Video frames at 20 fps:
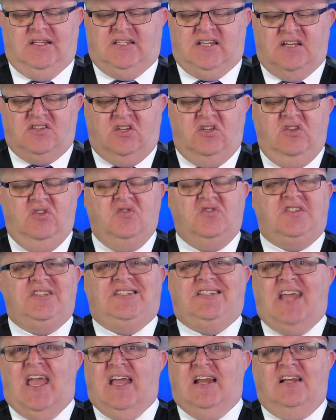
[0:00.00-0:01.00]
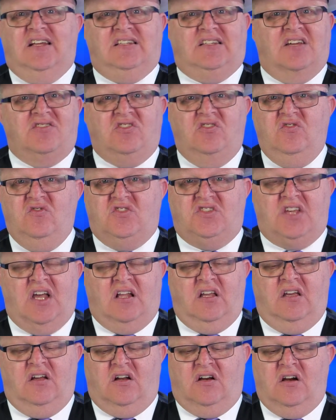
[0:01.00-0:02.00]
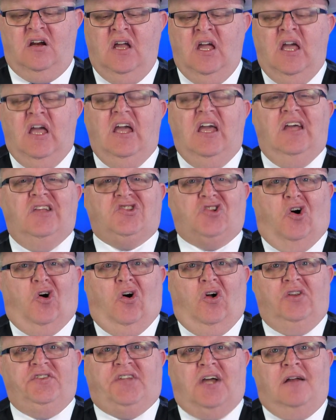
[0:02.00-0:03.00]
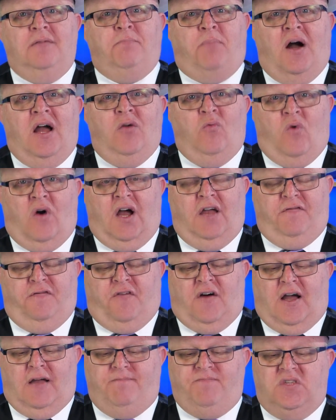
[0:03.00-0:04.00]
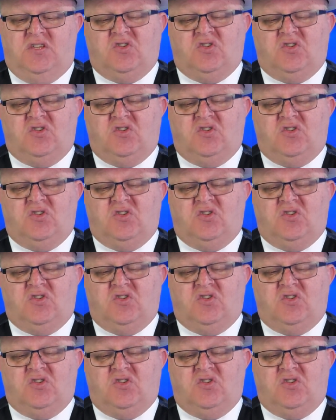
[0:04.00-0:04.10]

It doesn't use data, it doesn't use cellular, it's all done by Wi-Fi.